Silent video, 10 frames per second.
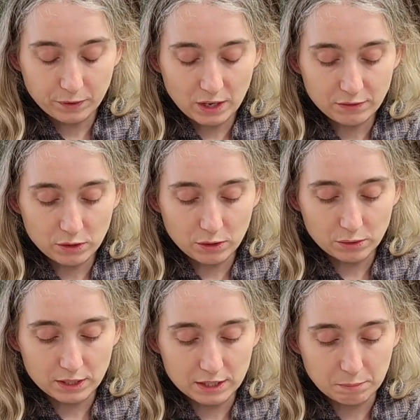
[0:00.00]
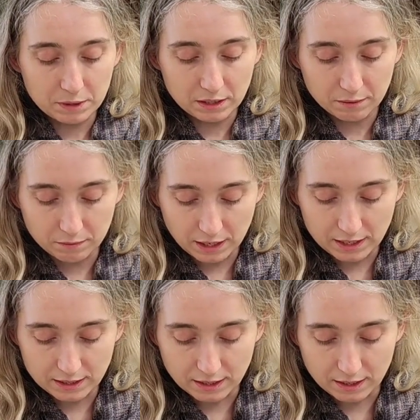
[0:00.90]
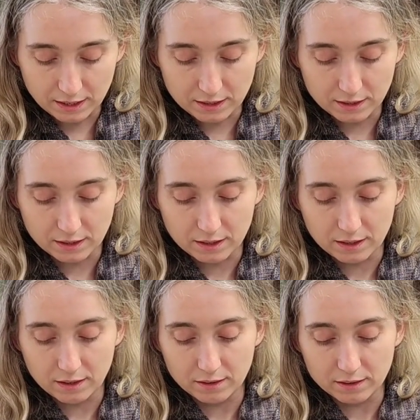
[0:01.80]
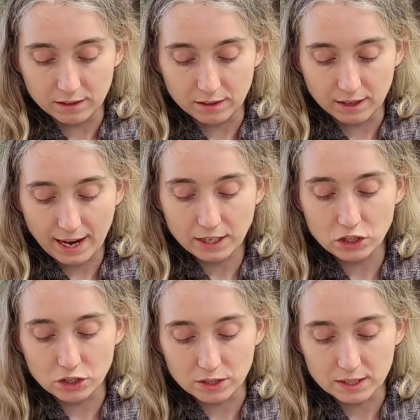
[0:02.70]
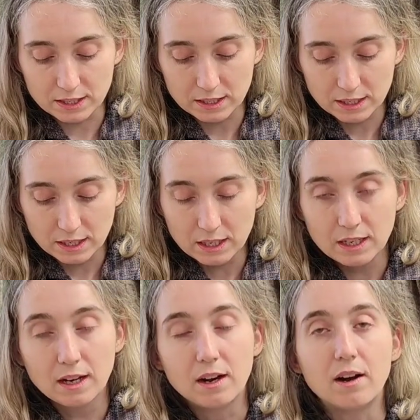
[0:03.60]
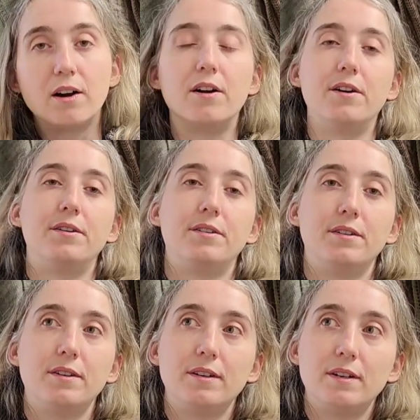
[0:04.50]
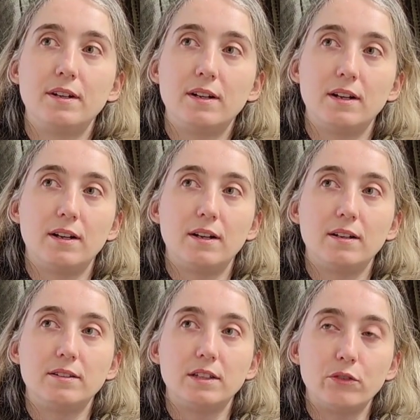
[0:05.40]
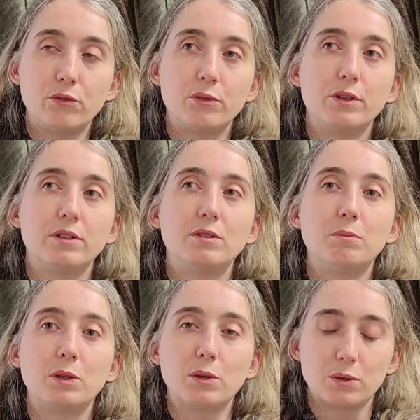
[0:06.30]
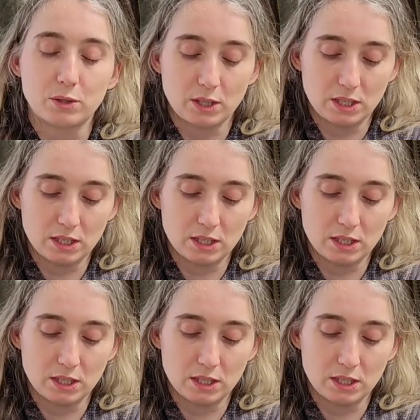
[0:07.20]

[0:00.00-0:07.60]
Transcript: You have to notice that the edges are different because